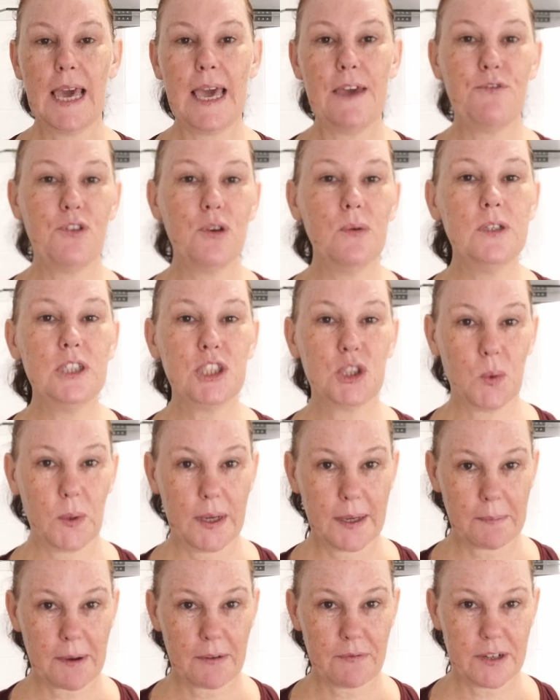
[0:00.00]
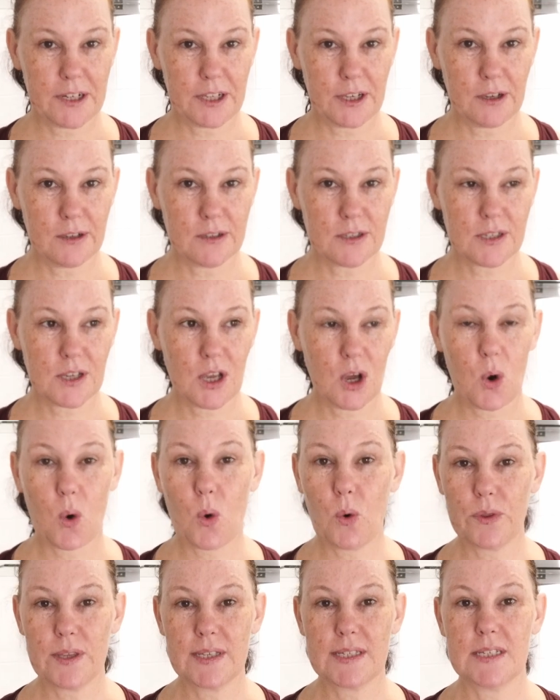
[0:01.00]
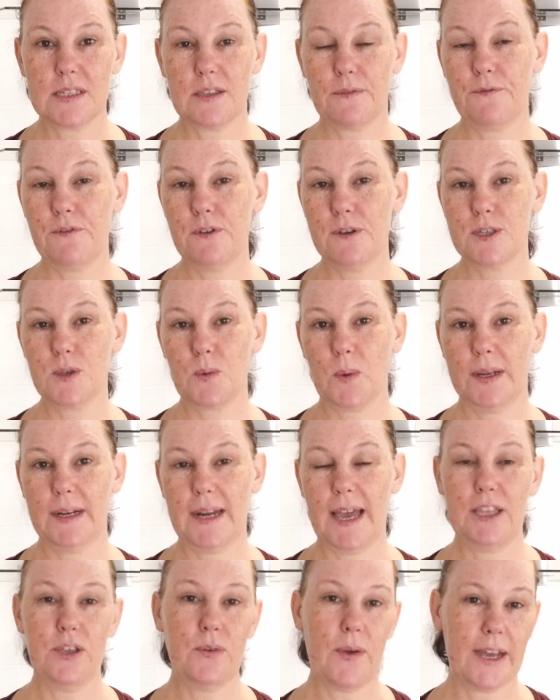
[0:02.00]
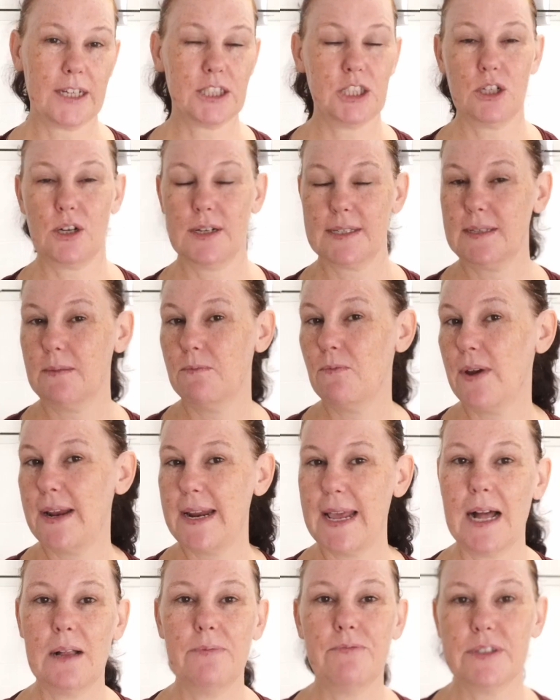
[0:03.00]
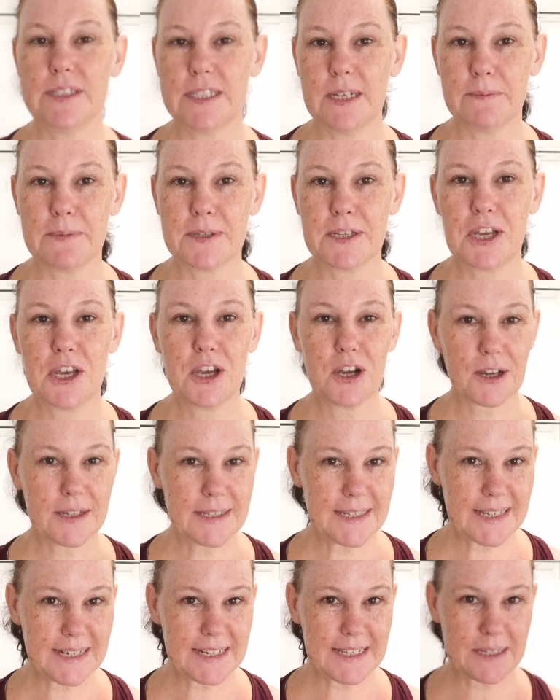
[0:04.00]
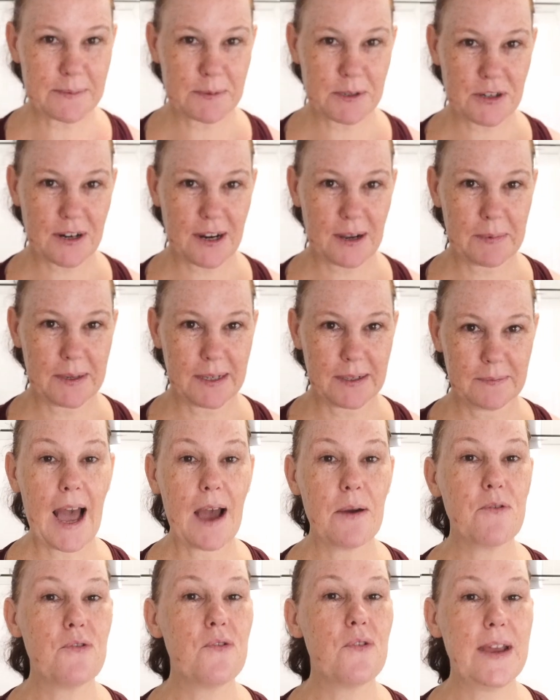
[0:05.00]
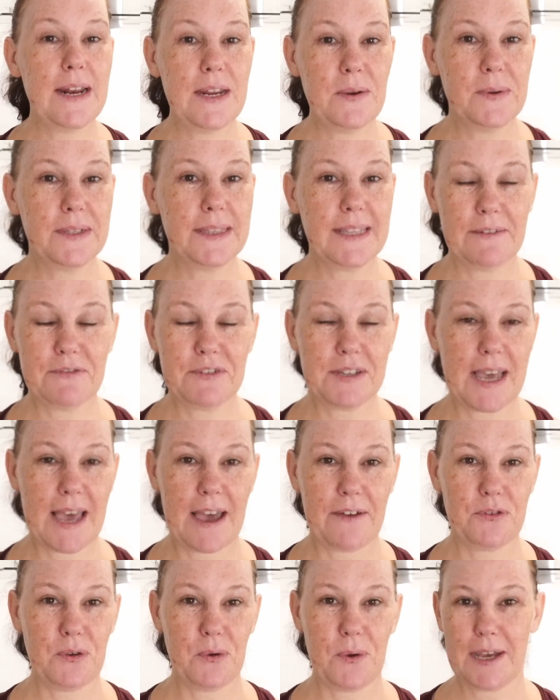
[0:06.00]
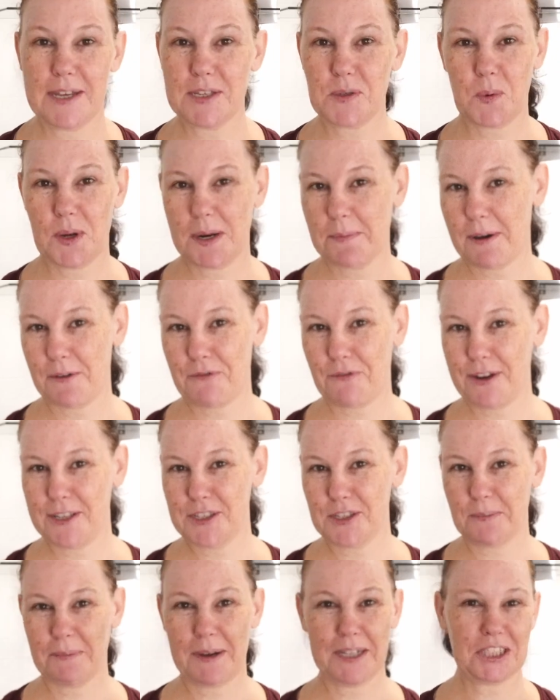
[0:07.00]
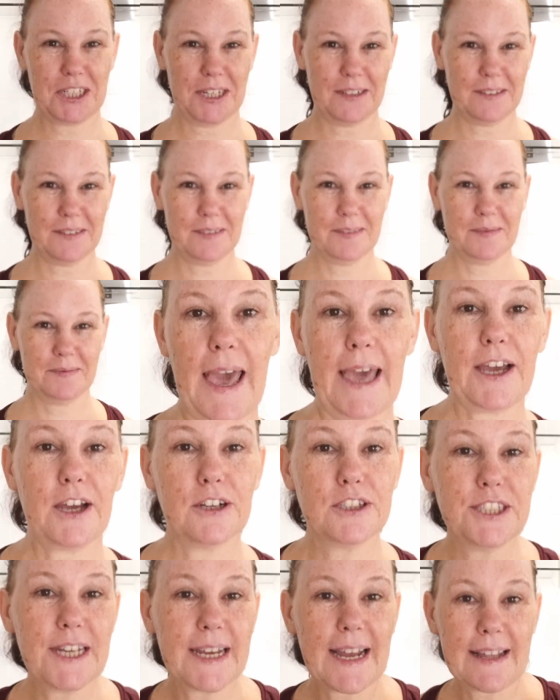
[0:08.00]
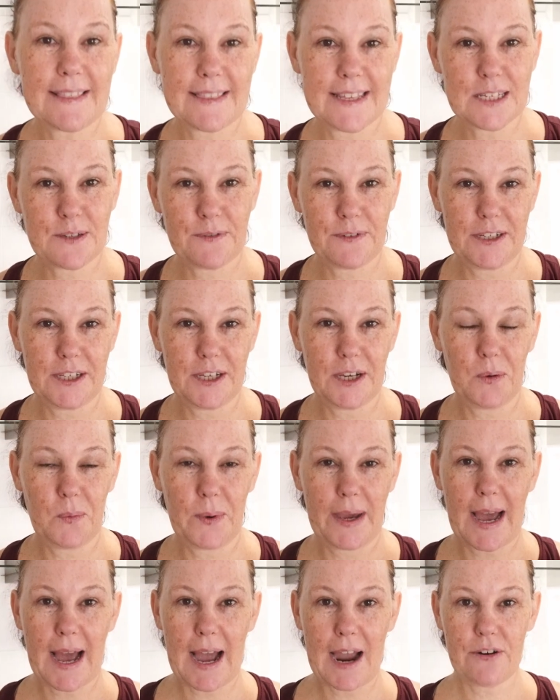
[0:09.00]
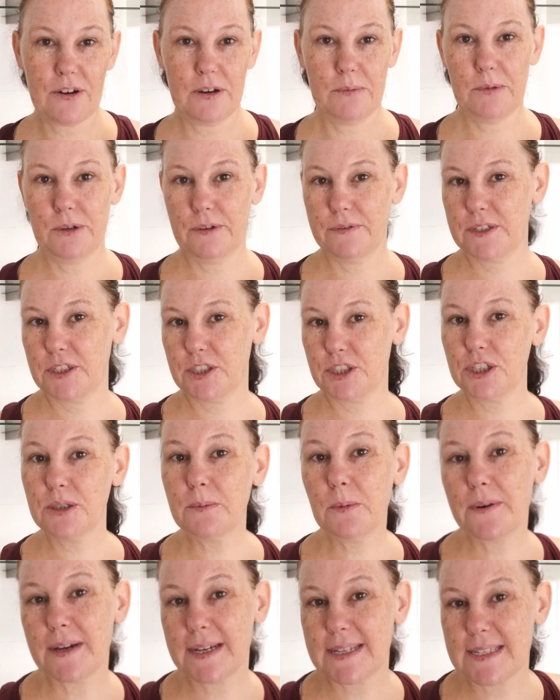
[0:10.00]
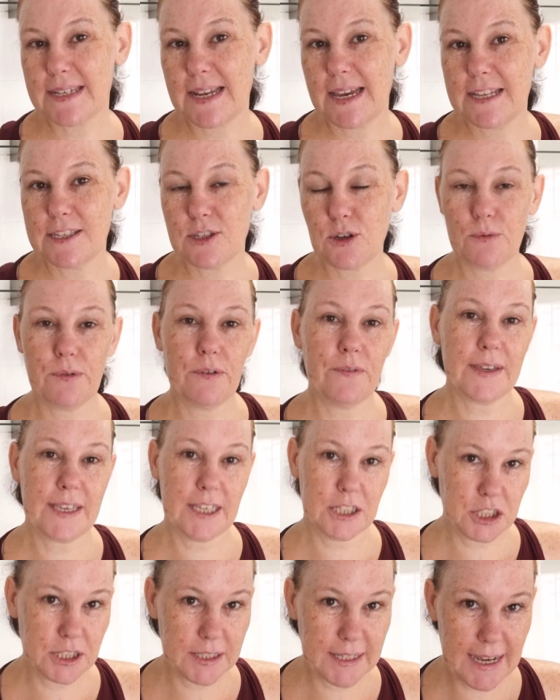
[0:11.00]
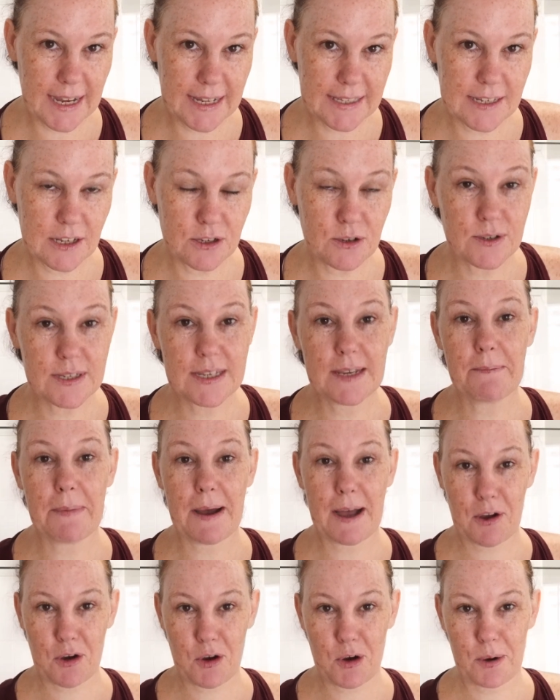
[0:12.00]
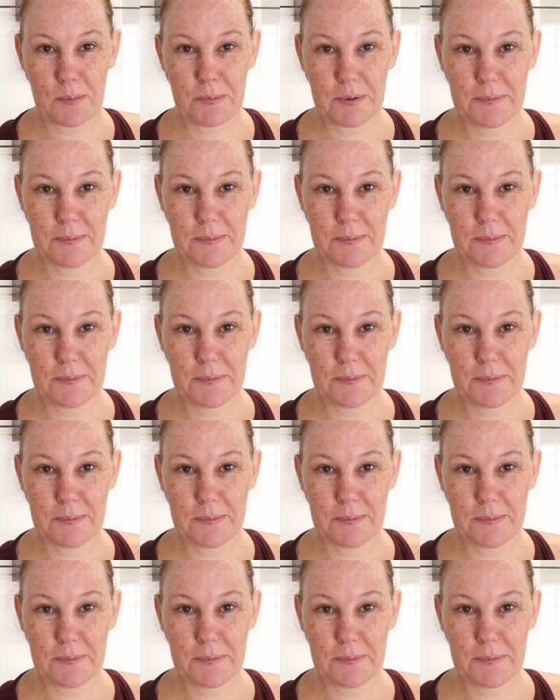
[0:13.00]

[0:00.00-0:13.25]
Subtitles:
If you're enjoying my videos, or this is the first one and you actually got some really helpful tips, consider subscribing. I really would love to have you as one of my friends on my channel. And go check out this video where I removed turmeric stains off of a kitchen counter using bicarb.